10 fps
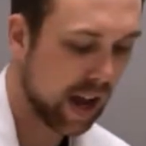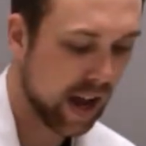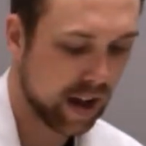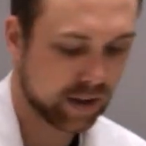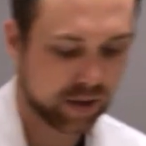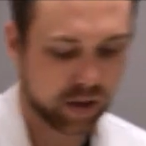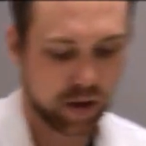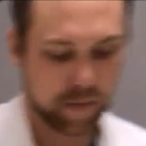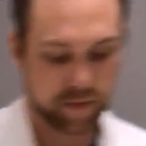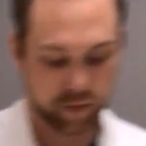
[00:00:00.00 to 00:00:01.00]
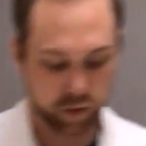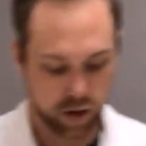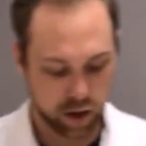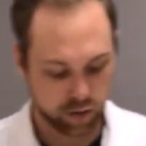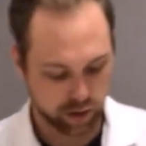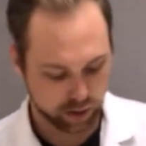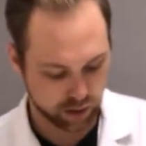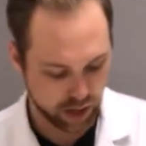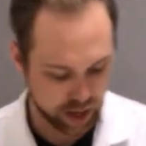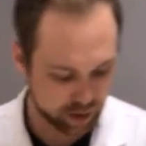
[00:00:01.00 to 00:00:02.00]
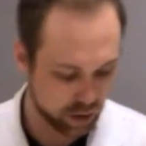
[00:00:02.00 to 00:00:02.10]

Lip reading: add some food coloring to that.